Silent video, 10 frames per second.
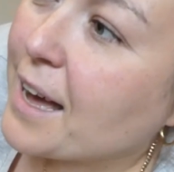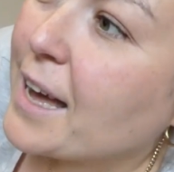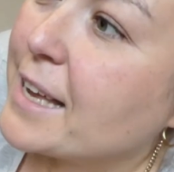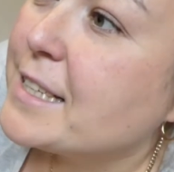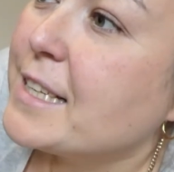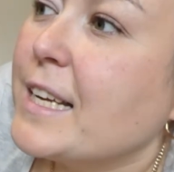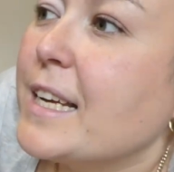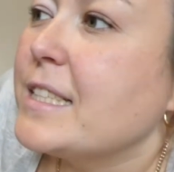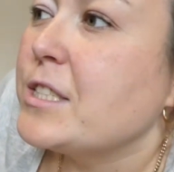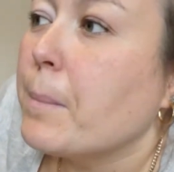uh,
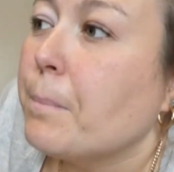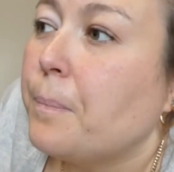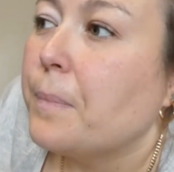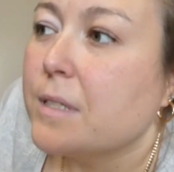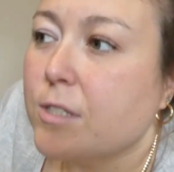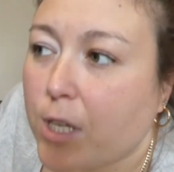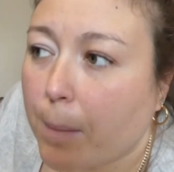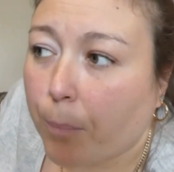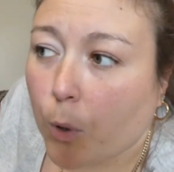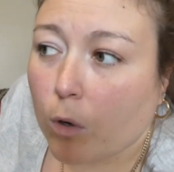Gem
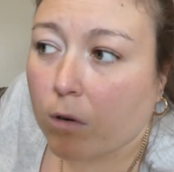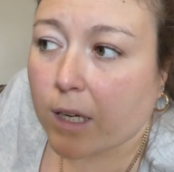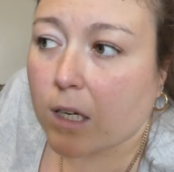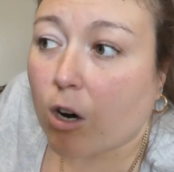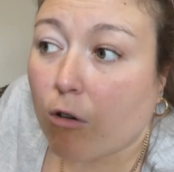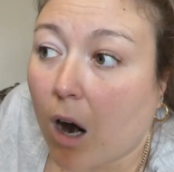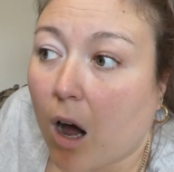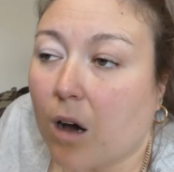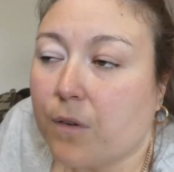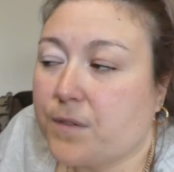Gemporia
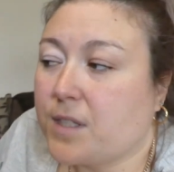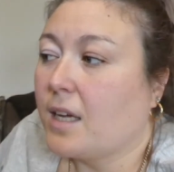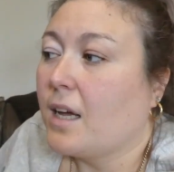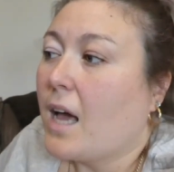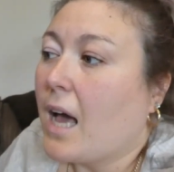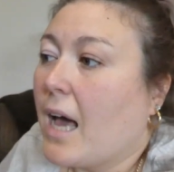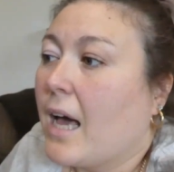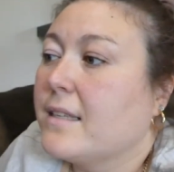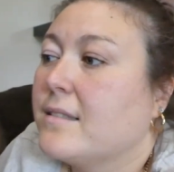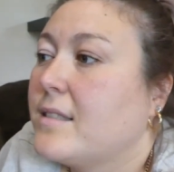Craft,
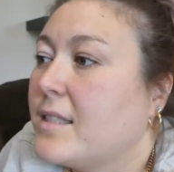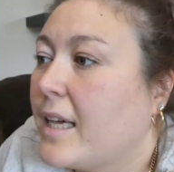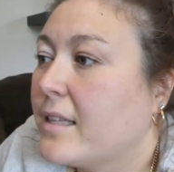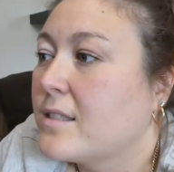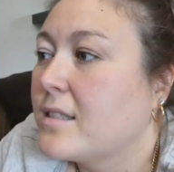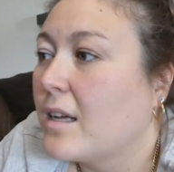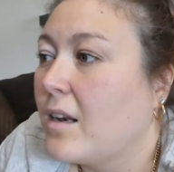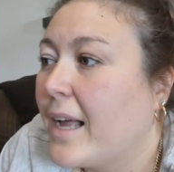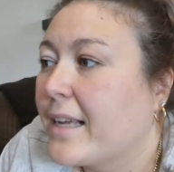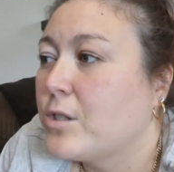and it's
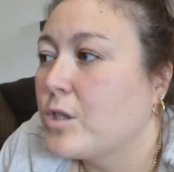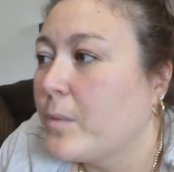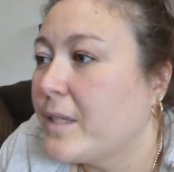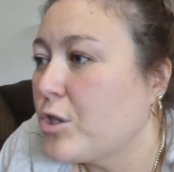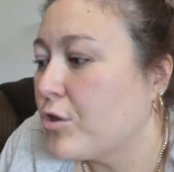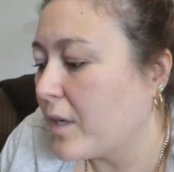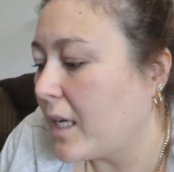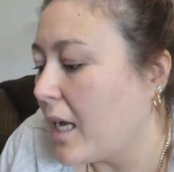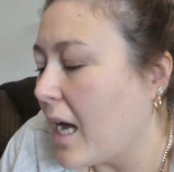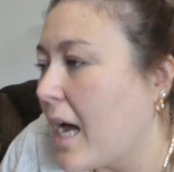like Sewing
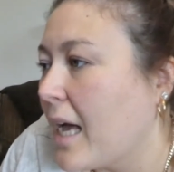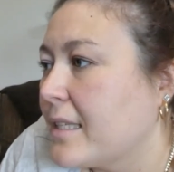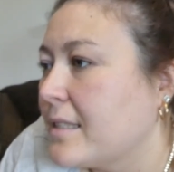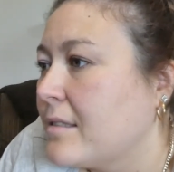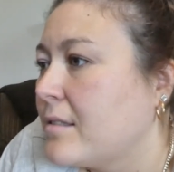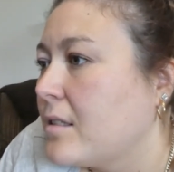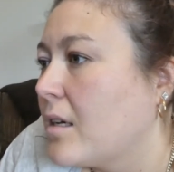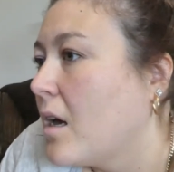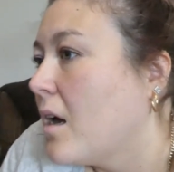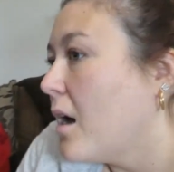Street and
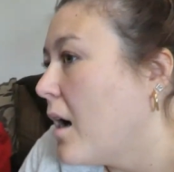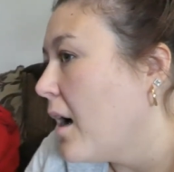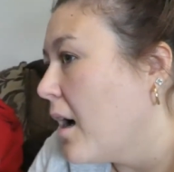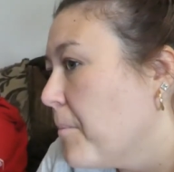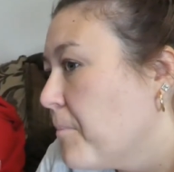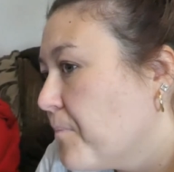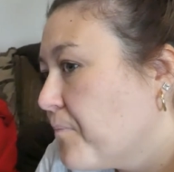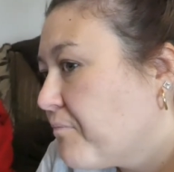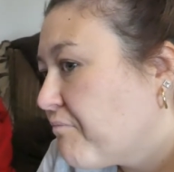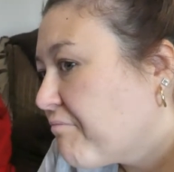um,
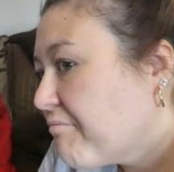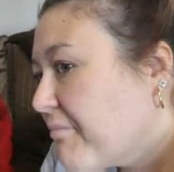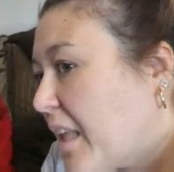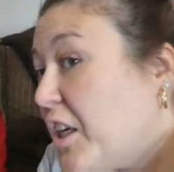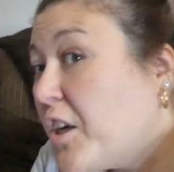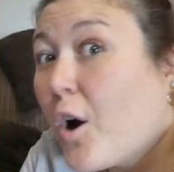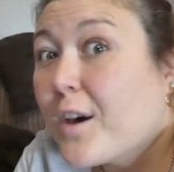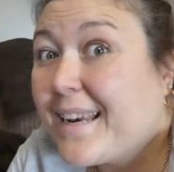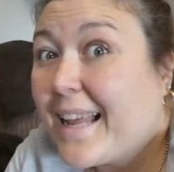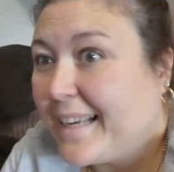
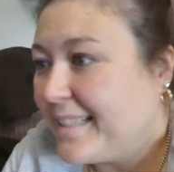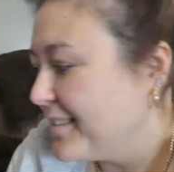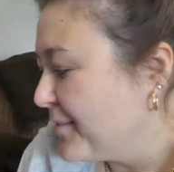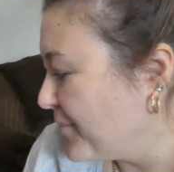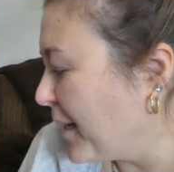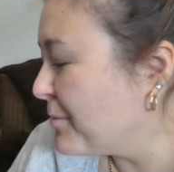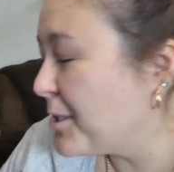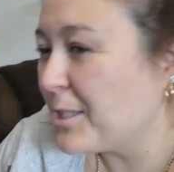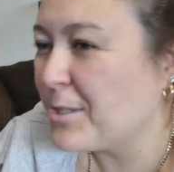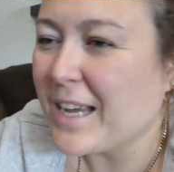Yarn Lane. I'm
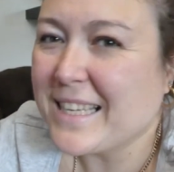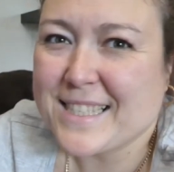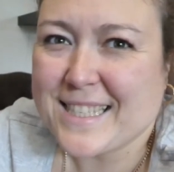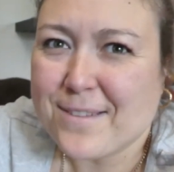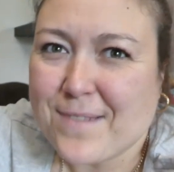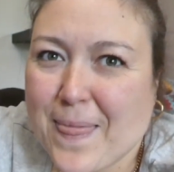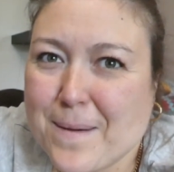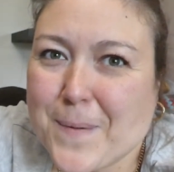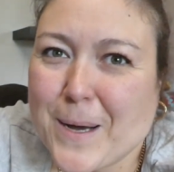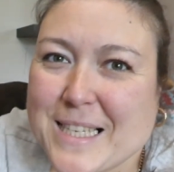just trying to see around
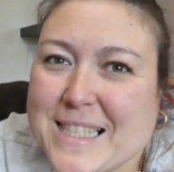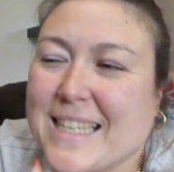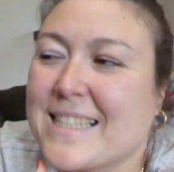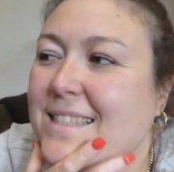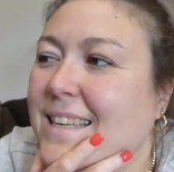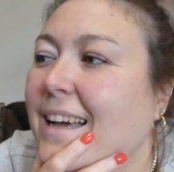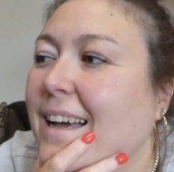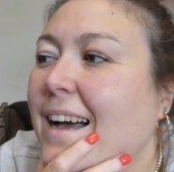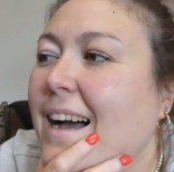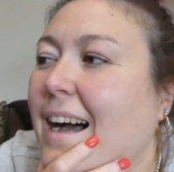the boxes.
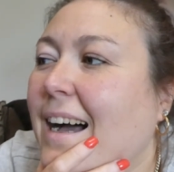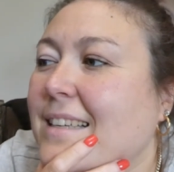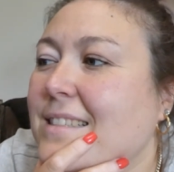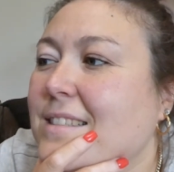Uh,